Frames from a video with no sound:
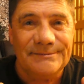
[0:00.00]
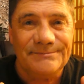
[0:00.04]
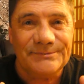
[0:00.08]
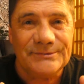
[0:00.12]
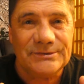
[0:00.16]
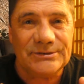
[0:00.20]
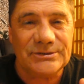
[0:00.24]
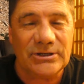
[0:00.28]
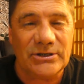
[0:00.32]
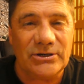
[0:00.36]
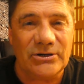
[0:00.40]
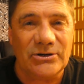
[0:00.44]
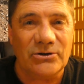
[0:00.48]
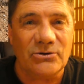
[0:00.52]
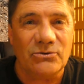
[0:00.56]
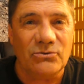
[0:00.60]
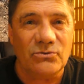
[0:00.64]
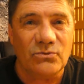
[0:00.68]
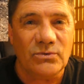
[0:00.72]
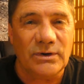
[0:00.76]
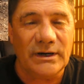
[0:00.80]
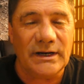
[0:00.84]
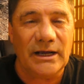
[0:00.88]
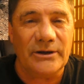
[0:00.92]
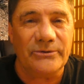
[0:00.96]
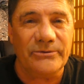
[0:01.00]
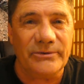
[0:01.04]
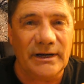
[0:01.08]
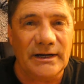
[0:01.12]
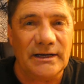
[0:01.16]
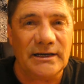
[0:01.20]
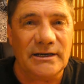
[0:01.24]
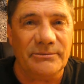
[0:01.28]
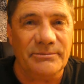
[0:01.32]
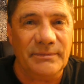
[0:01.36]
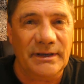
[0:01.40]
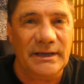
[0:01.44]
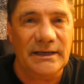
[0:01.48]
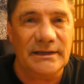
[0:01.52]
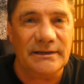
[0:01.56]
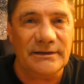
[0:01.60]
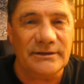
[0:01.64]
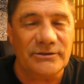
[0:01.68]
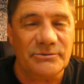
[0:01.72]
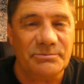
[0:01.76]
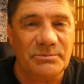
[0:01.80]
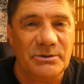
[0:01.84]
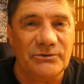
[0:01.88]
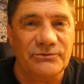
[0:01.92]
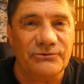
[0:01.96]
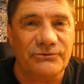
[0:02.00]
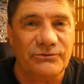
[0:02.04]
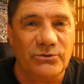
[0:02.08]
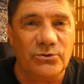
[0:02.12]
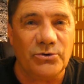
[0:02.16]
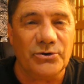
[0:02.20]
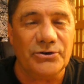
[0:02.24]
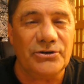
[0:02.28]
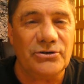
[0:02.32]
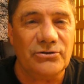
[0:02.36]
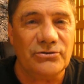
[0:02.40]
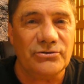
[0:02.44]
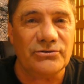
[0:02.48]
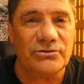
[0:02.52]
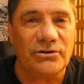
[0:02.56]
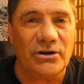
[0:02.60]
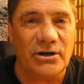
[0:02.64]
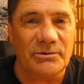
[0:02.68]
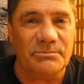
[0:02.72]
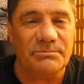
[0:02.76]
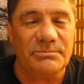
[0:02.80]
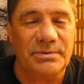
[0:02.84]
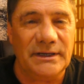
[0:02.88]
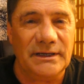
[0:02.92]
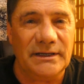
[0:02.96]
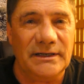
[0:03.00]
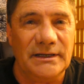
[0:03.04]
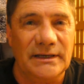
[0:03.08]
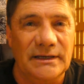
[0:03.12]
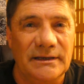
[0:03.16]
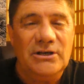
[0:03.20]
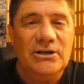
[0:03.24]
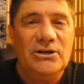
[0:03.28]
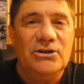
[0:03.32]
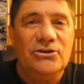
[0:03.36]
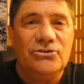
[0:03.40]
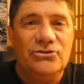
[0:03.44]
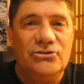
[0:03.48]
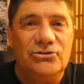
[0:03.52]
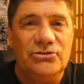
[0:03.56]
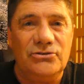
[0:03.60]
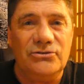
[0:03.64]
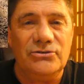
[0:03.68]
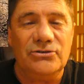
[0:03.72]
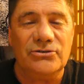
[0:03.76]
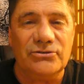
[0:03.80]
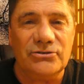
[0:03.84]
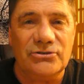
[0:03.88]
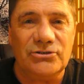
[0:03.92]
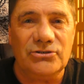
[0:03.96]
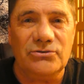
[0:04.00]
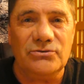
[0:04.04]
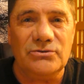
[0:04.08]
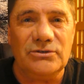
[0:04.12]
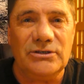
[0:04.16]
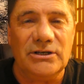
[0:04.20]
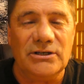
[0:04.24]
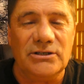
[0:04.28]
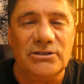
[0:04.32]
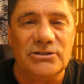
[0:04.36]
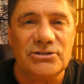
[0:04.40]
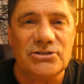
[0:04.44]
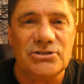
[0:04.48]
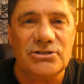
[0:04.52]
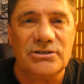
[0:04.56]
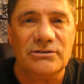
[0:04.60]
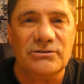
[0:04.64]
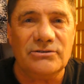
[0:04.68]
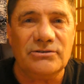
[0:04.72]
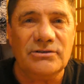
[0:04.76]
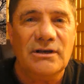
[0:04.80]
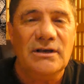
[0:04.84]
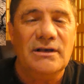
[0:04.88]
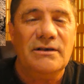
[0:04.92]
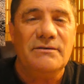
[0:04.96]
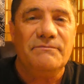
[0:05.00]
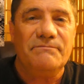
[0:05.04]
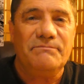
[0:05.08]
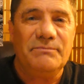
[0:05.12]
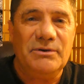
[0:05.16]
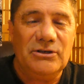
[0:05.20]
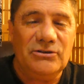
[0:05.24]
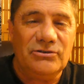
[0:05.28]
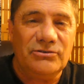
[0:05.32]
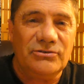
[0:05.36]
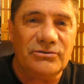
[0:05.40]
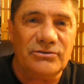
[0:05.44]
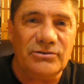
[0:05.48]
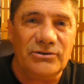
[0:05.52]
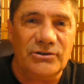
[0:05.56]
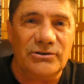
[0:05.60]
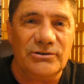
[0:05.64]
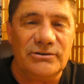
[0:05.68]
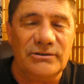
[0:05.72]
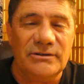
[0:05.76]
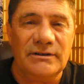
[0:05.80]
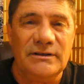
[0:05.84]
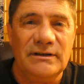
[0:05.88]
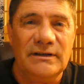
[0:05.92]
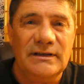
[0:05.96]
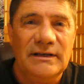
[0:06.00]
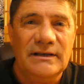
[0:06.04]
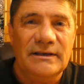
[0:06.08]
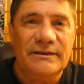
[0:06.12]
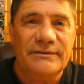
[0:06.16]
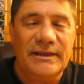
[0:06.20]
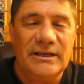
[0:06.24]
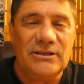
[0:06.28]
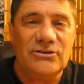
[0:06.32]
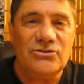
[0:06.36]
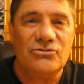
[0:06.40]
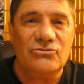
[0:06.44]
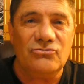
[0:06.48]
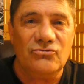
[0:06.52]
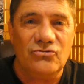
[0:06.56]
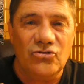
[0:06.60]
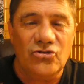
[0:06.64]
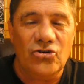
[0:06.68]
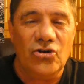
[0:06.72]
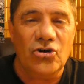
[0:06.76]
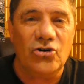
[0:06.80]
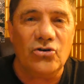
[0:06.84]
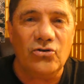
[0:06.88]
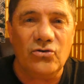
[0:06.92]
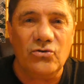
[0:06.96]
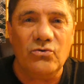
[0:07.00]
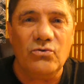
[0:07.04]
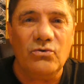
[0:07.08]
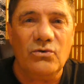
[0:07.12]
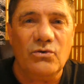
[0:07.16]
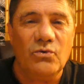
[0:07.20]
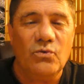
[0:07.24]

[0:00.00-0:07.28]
So what I recommend is before you start bidding, do your due diligence. Be certain that you know